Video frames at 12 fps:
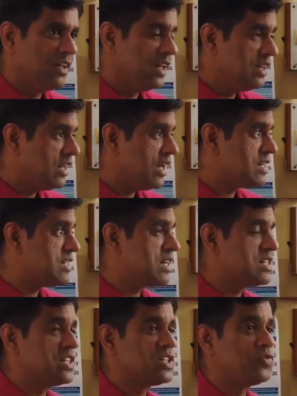and then they are
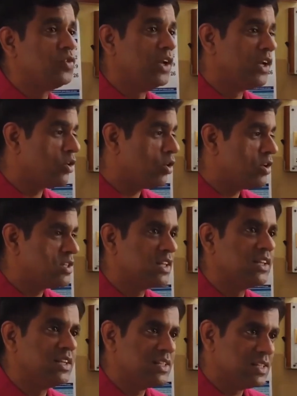successful in
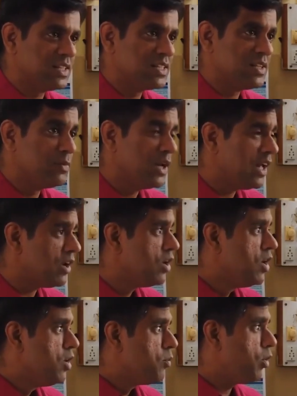causing the disease.
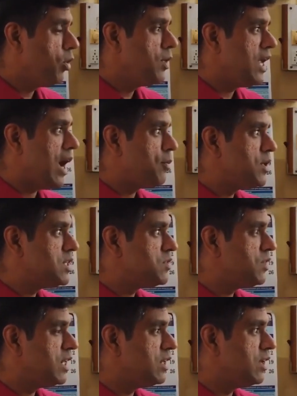Similar probably
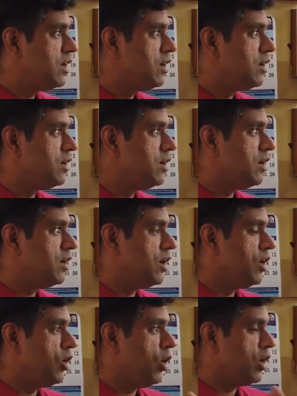happens when a
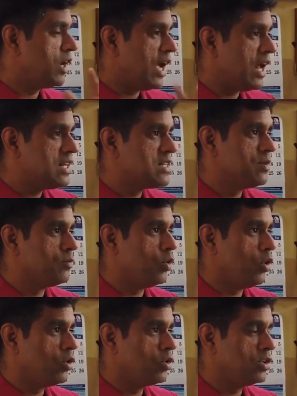
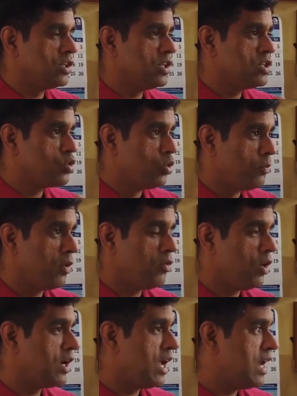organism or these group
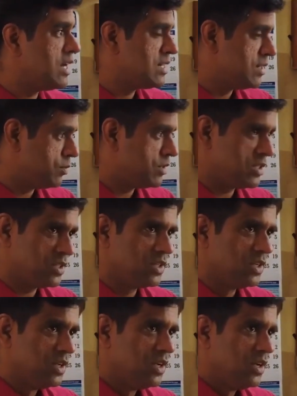of
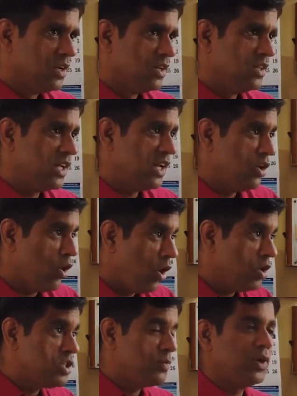organisms, they
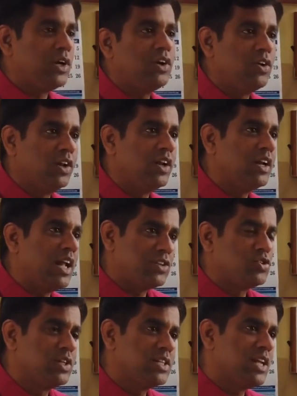lodge a particular
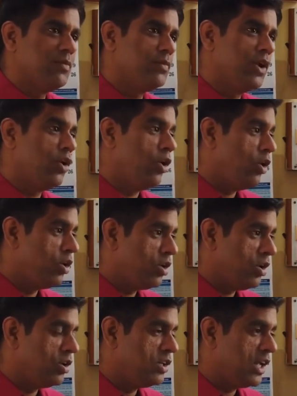natural sample
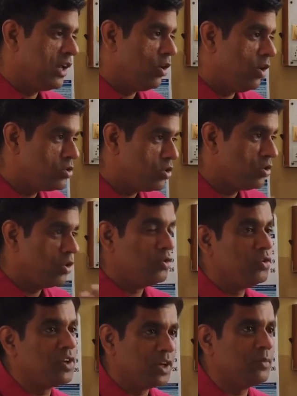or they lodge on
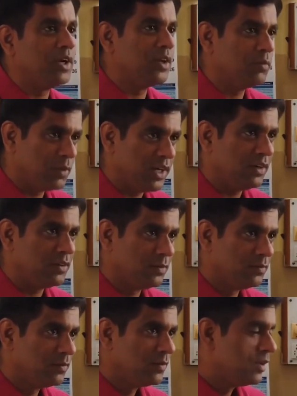your nutrient medium plate.